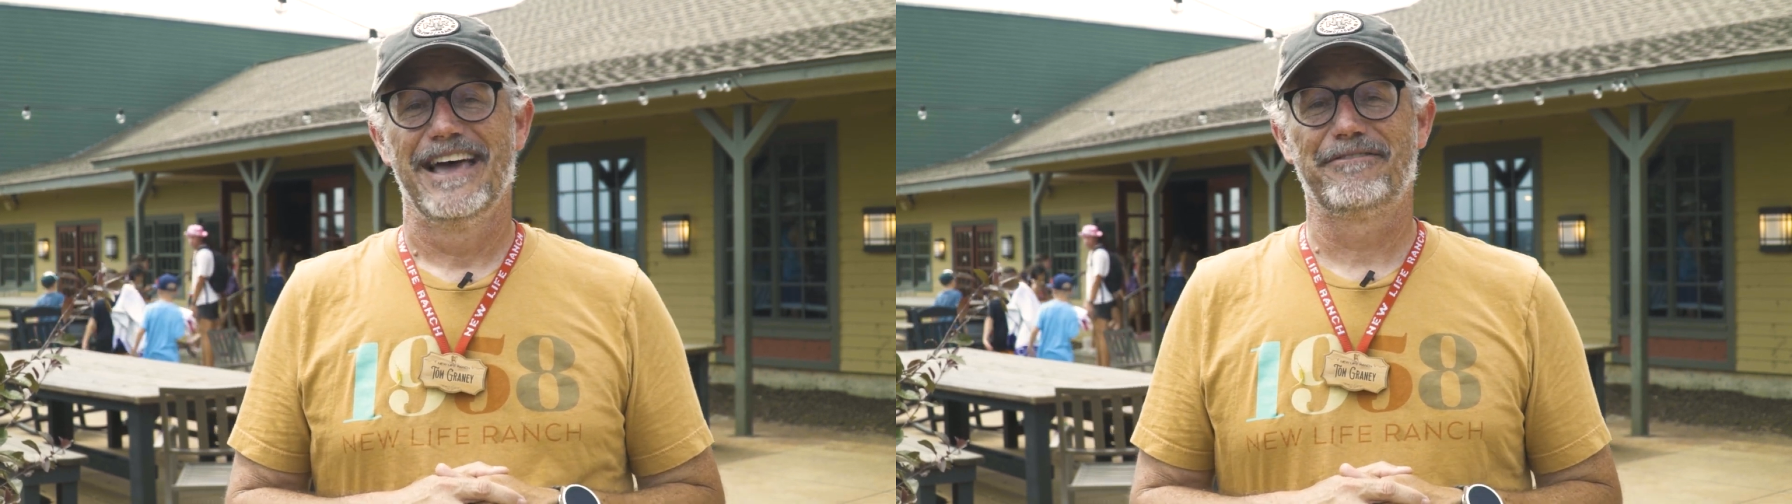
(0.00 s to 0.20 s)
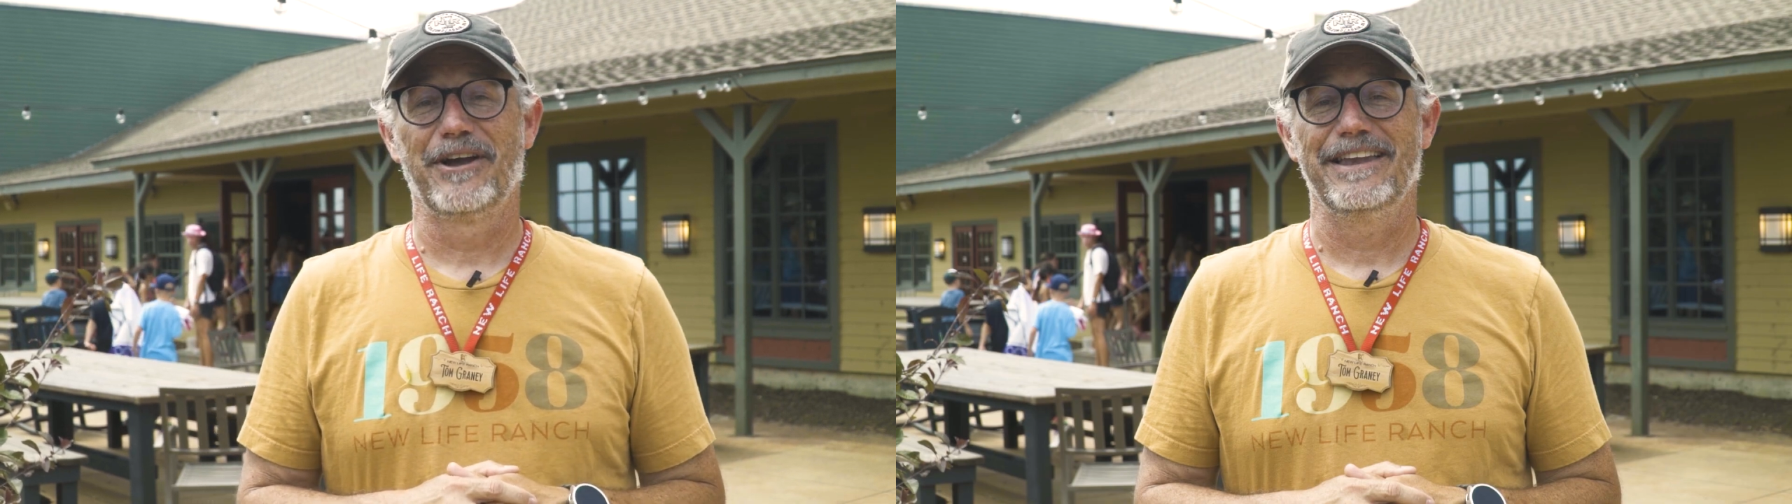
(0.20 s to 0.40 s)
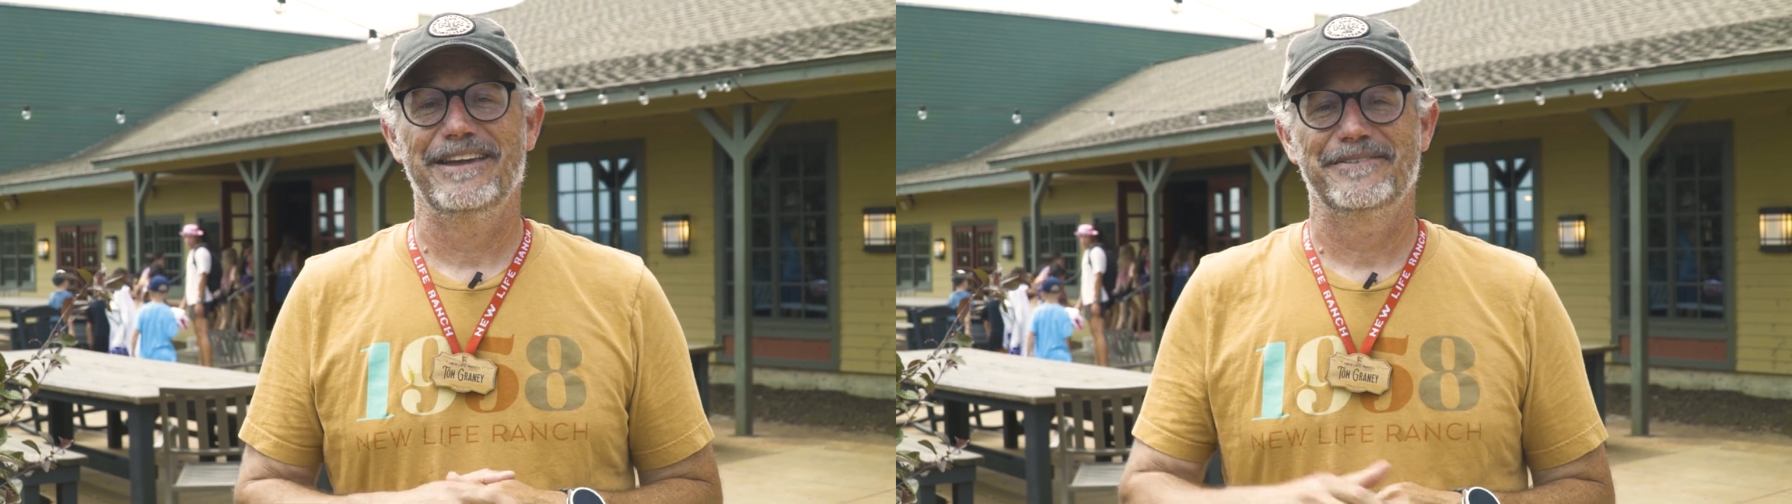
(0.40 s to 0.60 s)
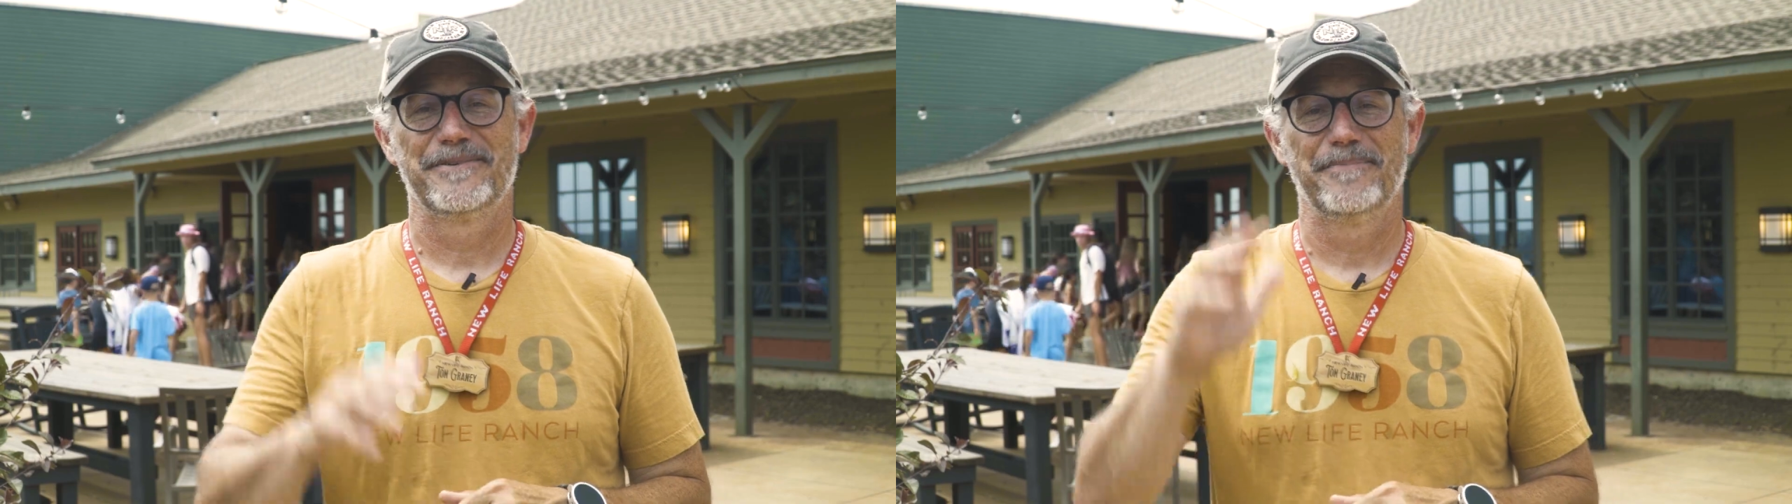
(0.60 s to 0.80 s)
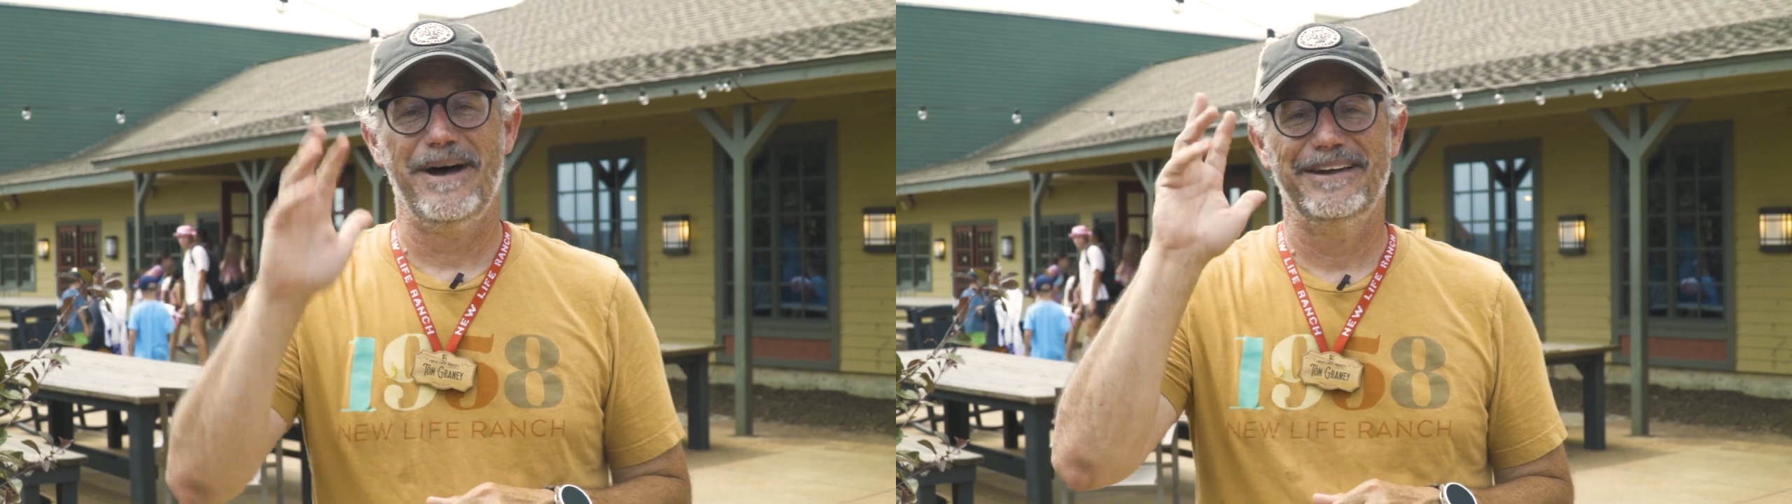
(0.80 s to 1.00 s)
Have a great day.
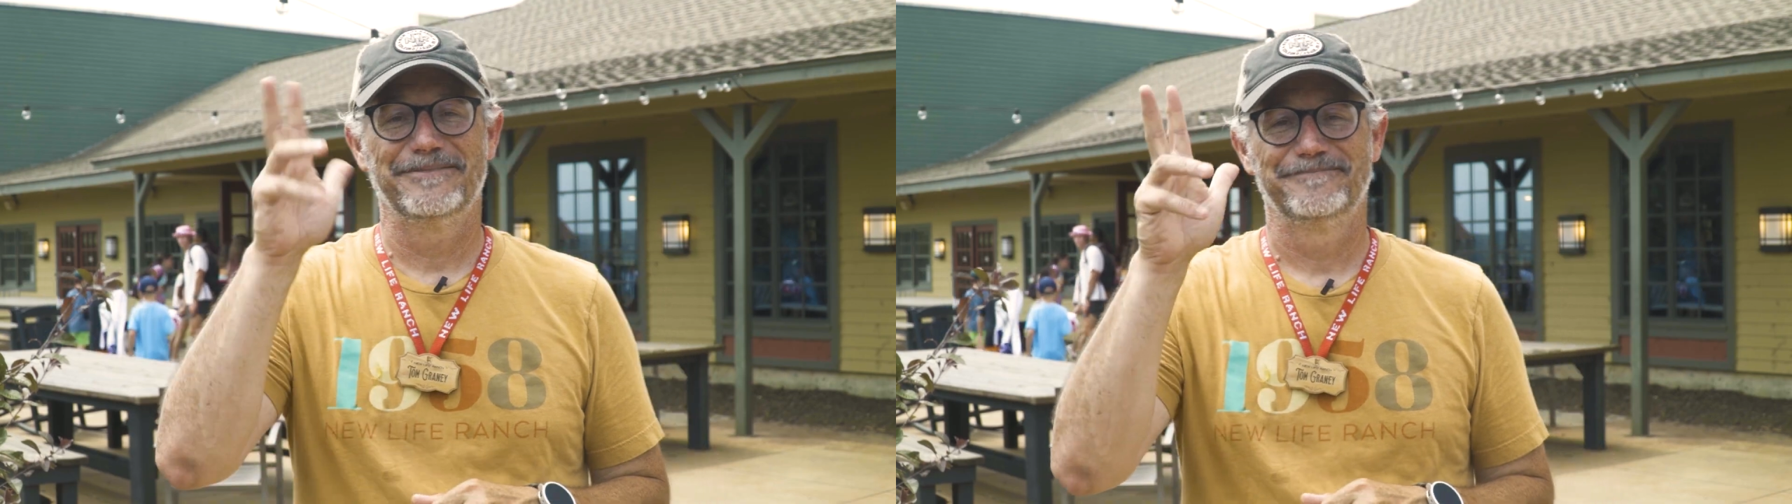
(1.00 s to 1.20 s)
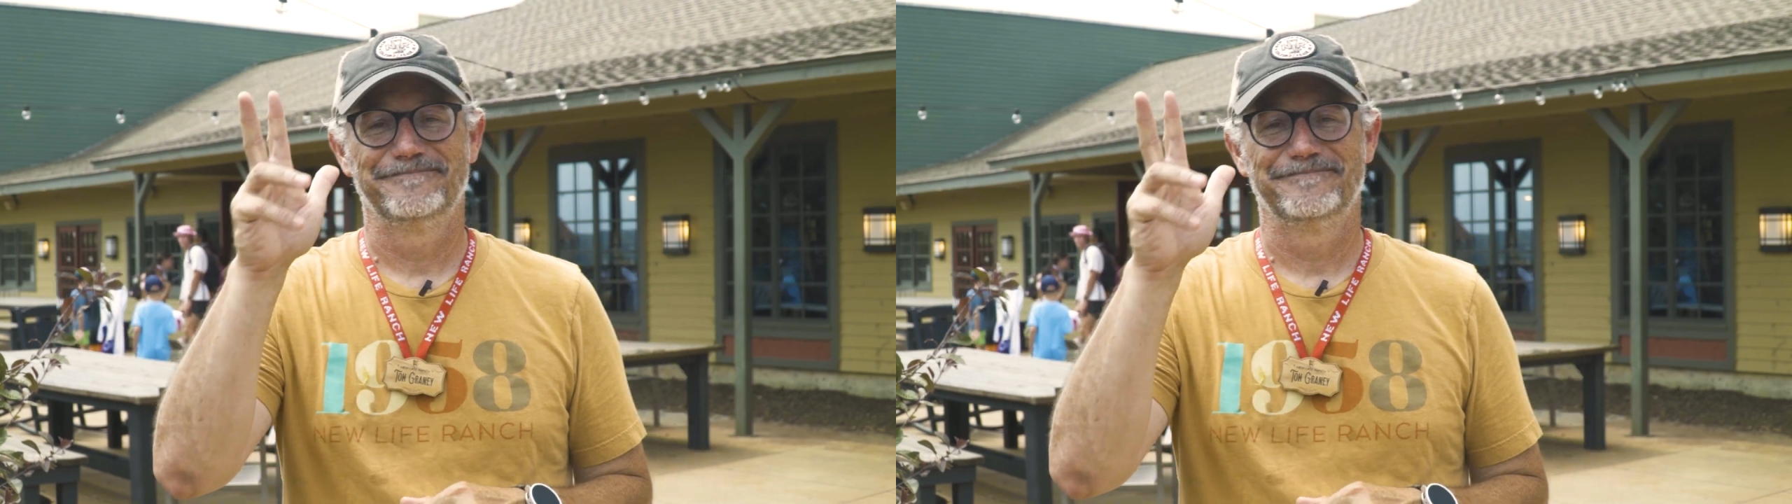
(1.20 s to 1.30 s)
Bye.